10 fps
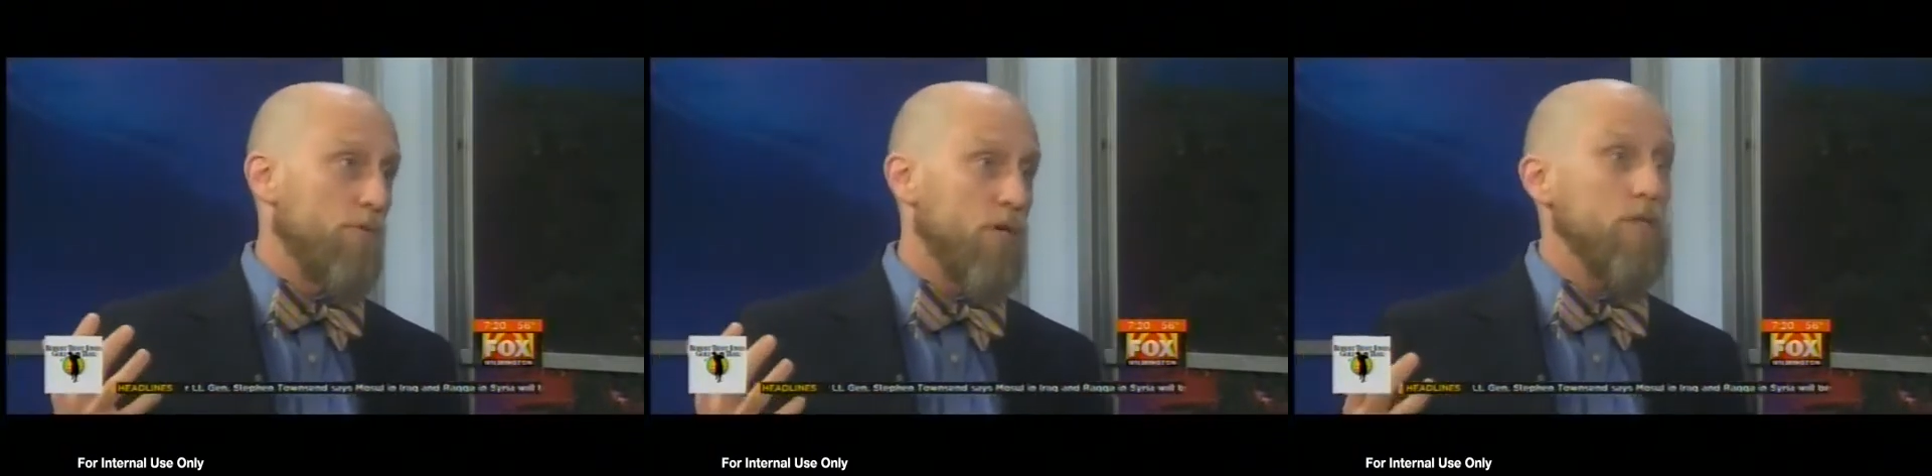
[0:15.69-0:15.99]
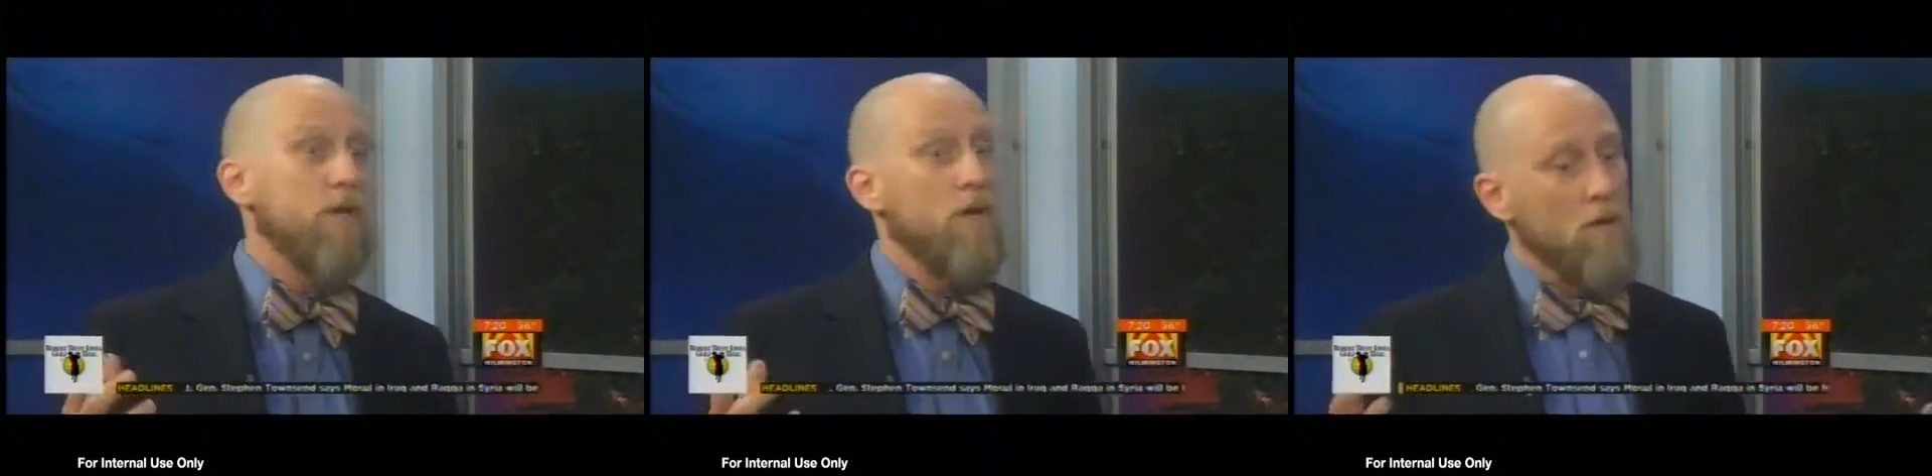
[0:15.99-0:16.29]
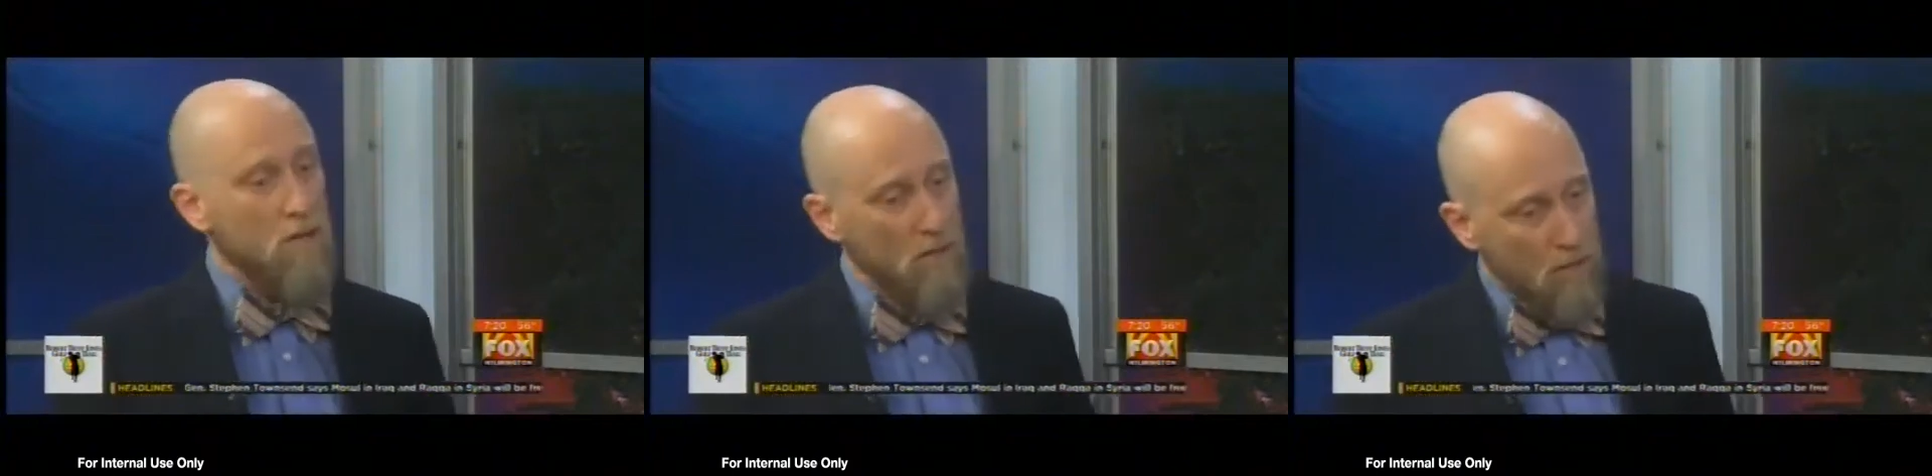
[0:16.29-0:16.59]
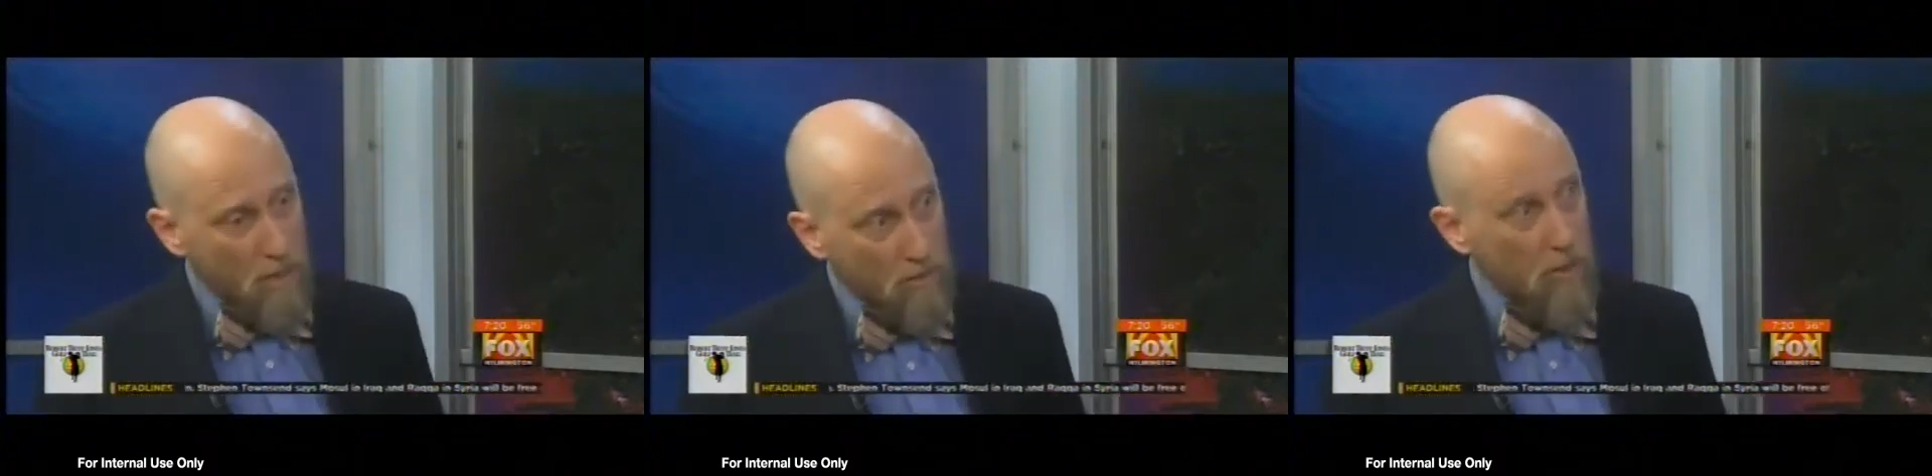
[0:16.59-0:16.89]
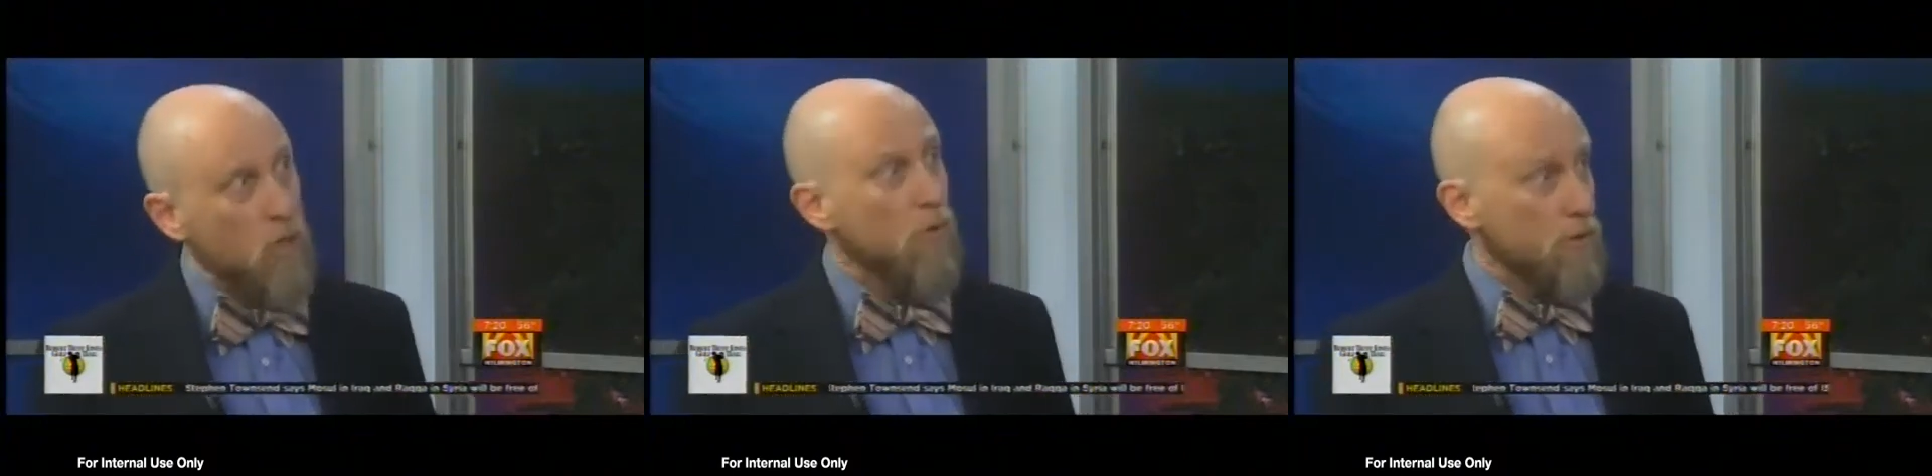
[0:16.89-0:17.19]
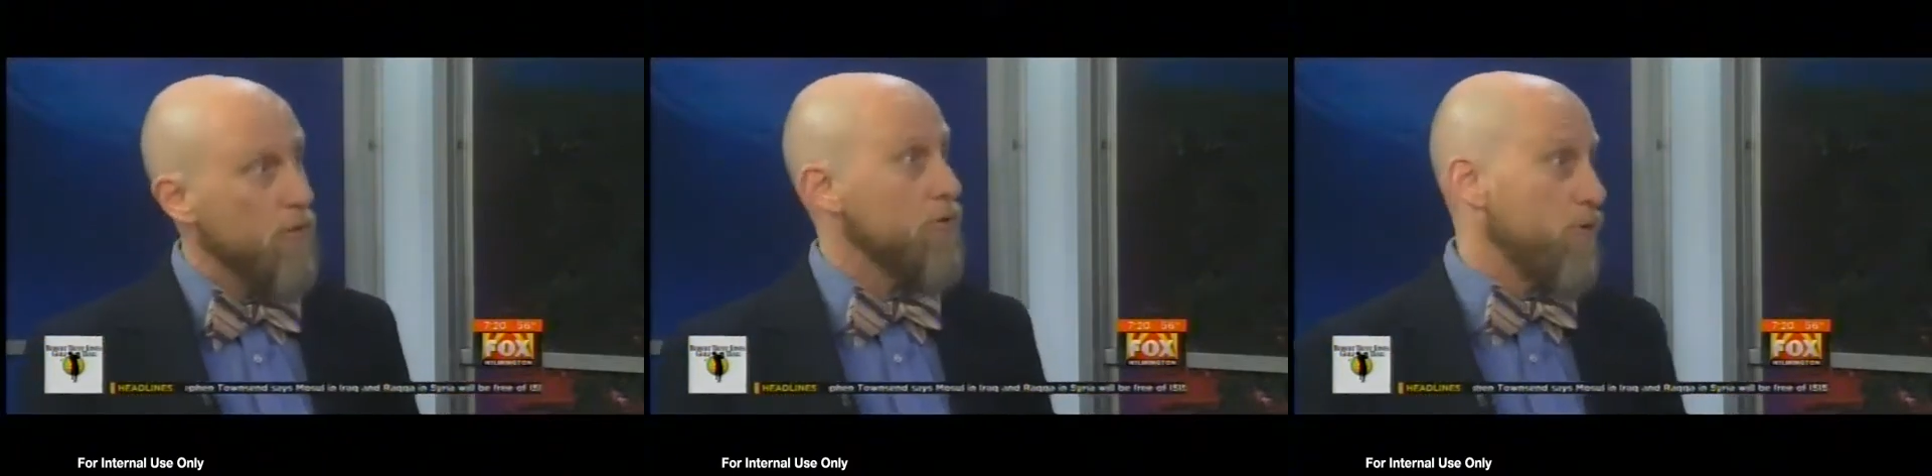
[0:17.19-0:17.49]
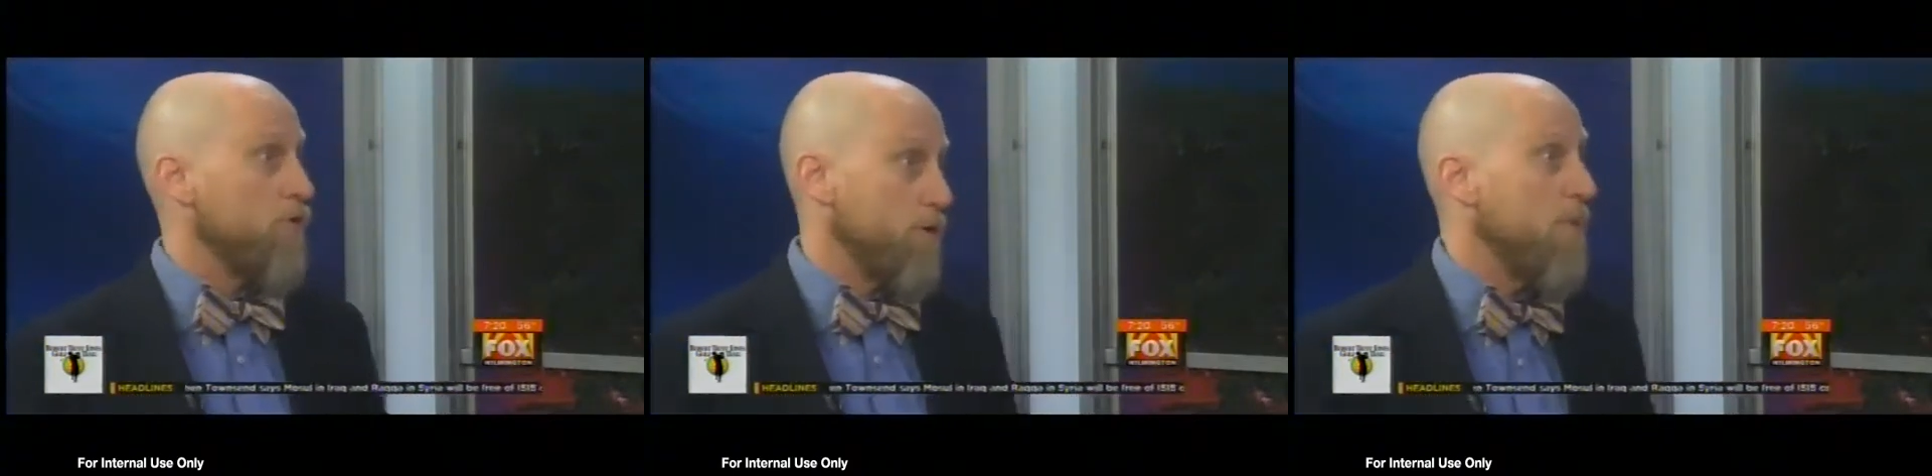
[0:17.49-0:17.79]
risk, and the lower your
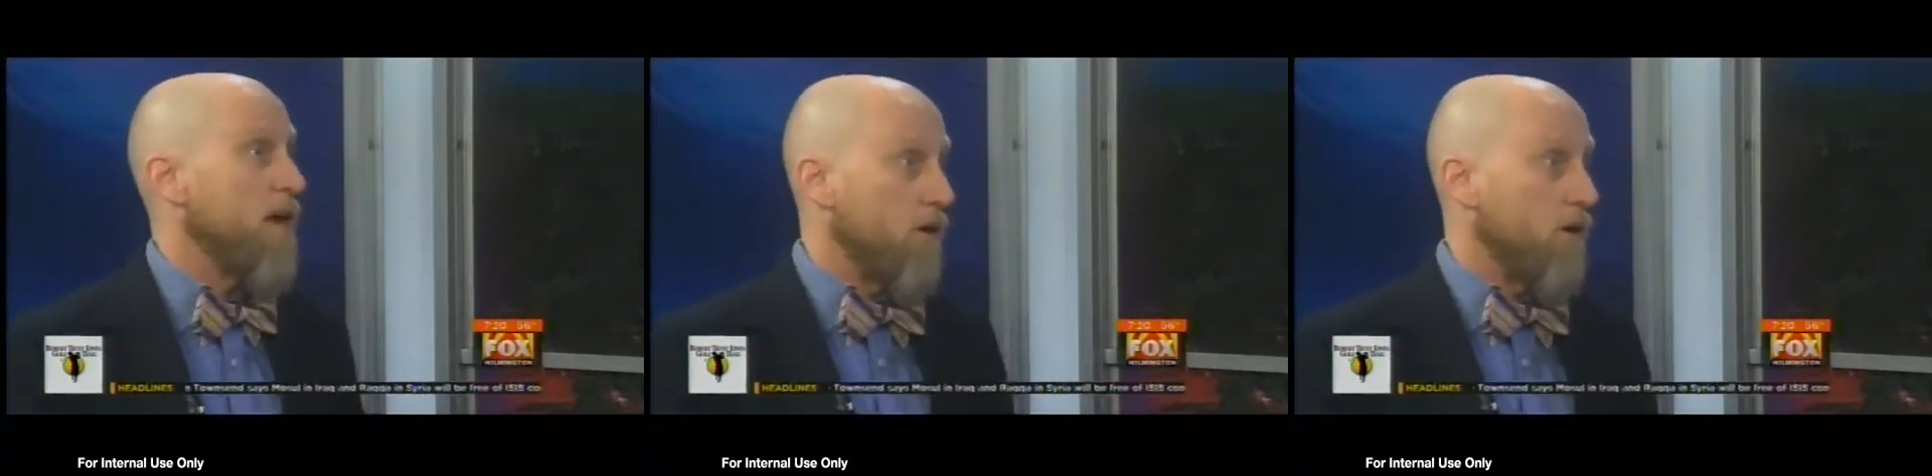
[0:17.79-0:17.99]
score, the better.